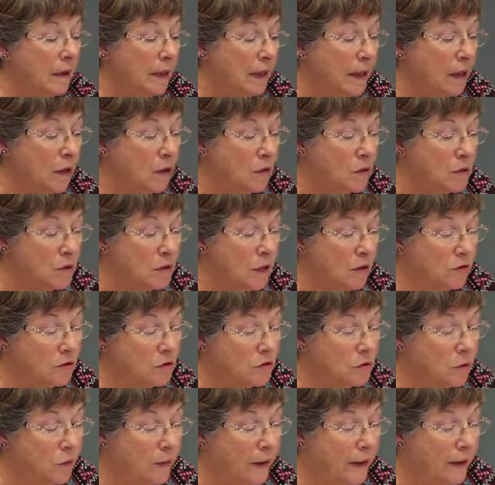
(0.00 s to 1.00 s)
it goes on
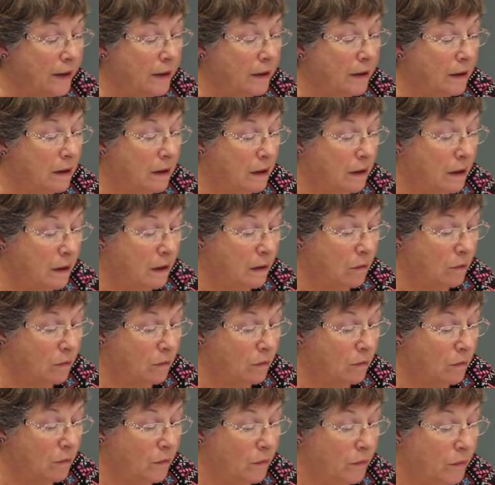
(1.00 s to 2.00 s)
to when,
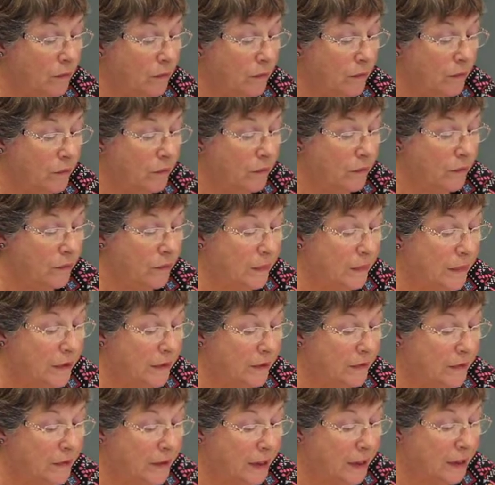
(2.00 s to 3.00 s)

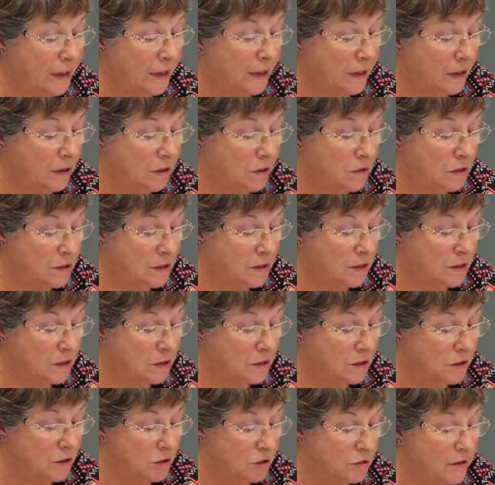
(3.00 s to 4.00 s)
I think it goes
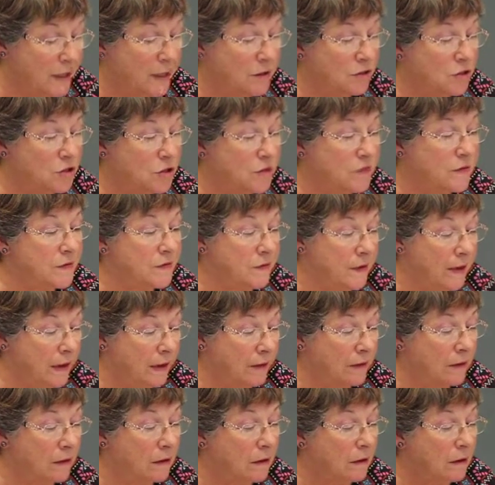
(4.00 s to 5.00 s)
into the trenches
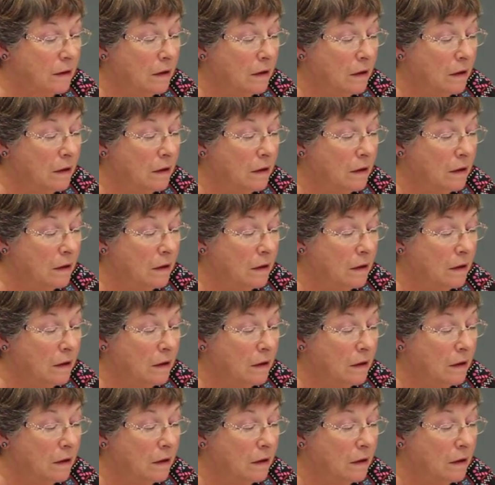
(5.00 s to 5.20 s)
then.